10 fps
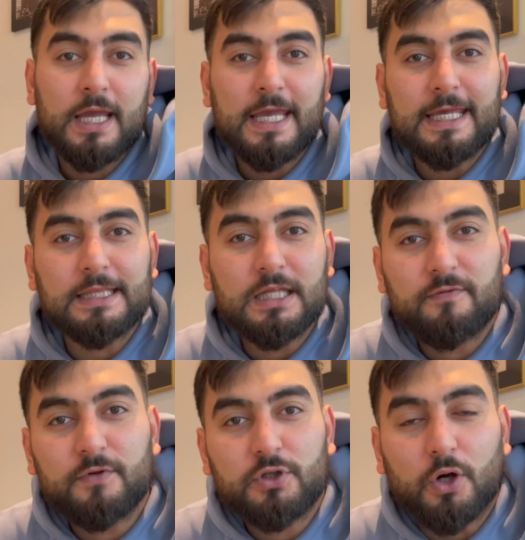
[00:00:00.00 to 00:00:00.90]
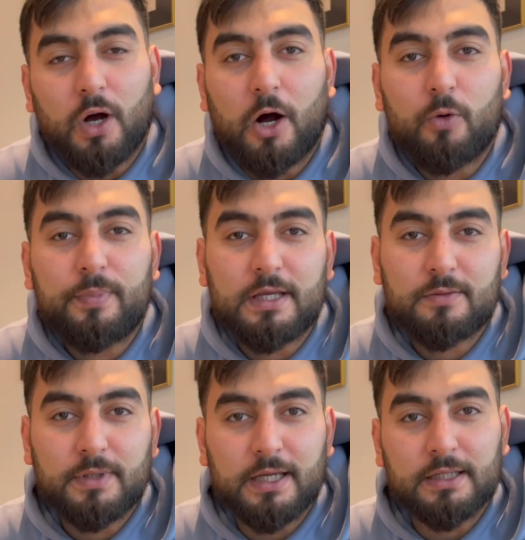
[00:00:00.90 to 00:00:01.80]
In this video, I'll be
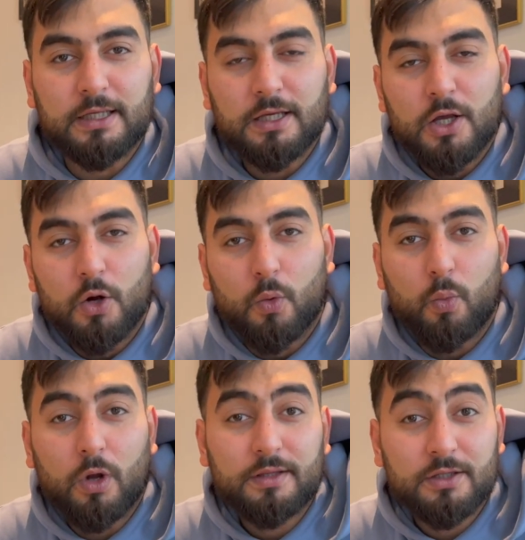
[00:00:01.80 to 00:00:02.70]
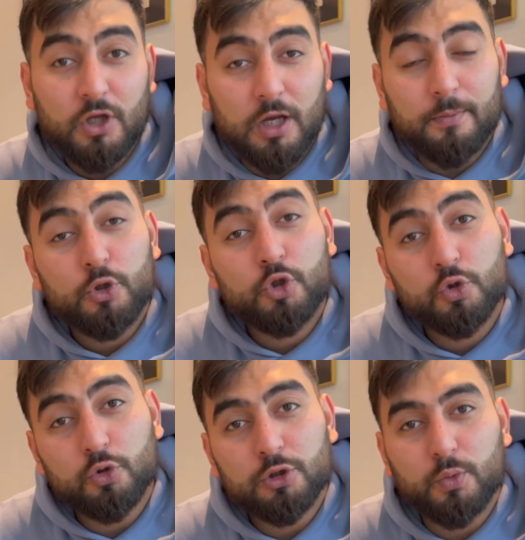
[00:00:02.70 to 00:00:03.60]
explaining what the term
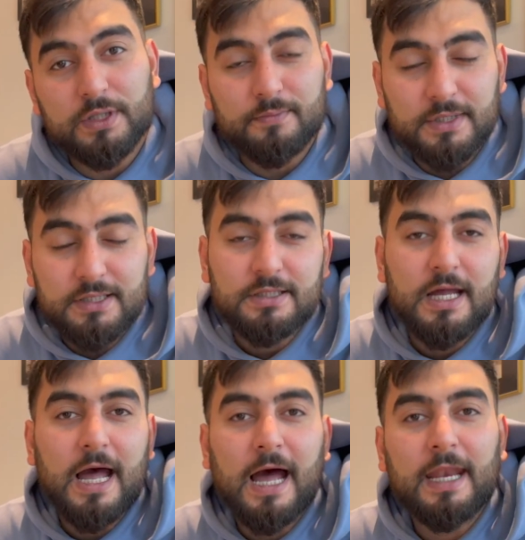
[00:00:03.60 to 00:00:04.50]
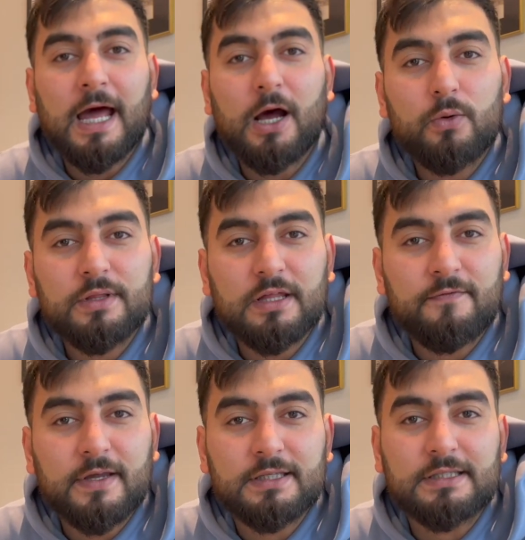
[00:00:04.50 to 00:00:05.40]
short squeeze means and how it's
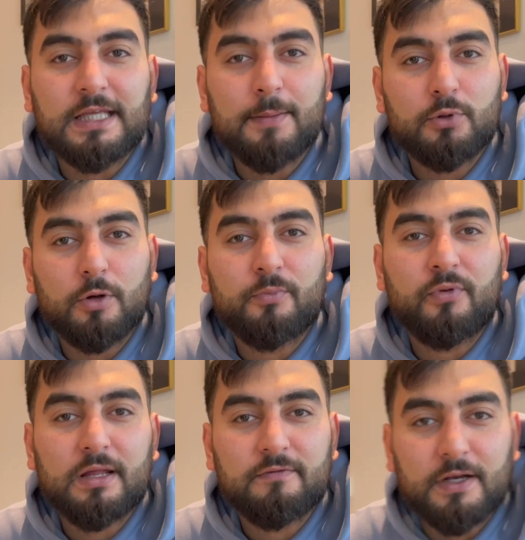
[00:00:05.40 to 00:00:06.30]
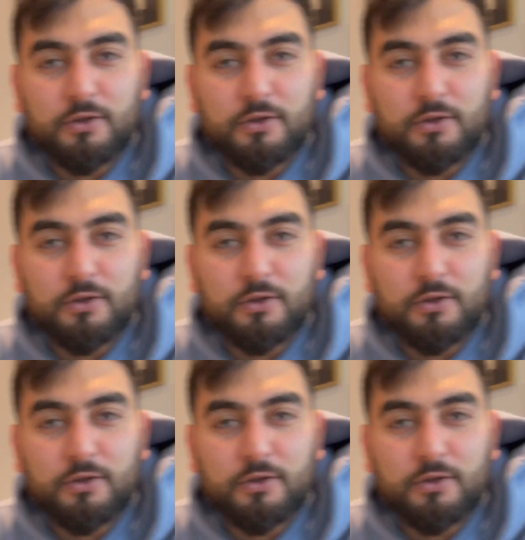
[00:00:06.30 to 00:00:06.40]
affected GameStop price value.